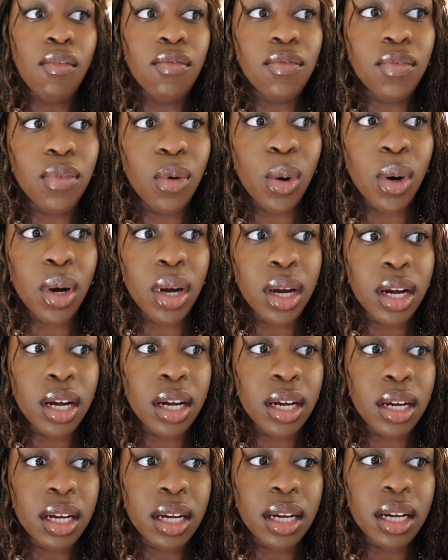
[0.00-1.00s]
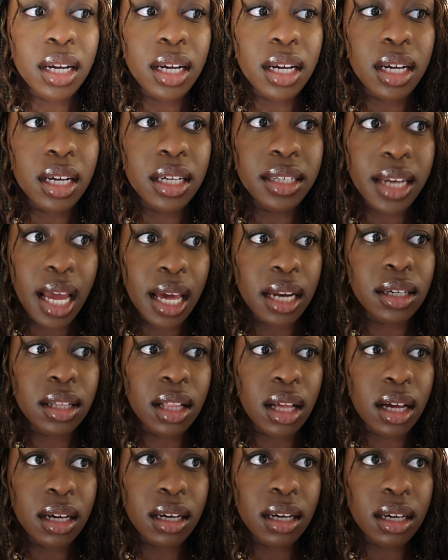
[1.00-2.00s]
for 9
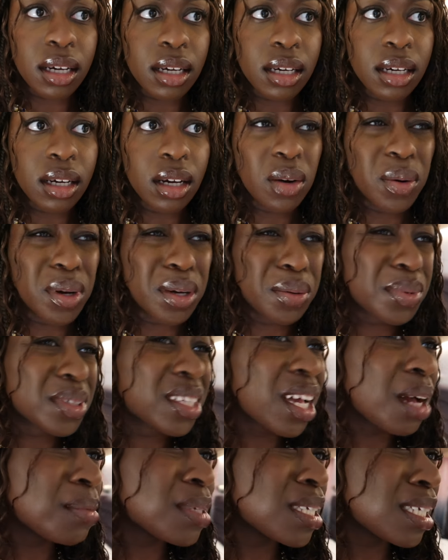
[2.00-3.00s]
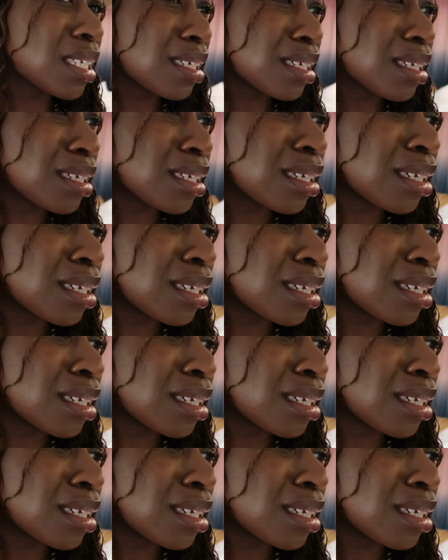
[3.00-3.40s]
o'clock. Oh wait, what time is it?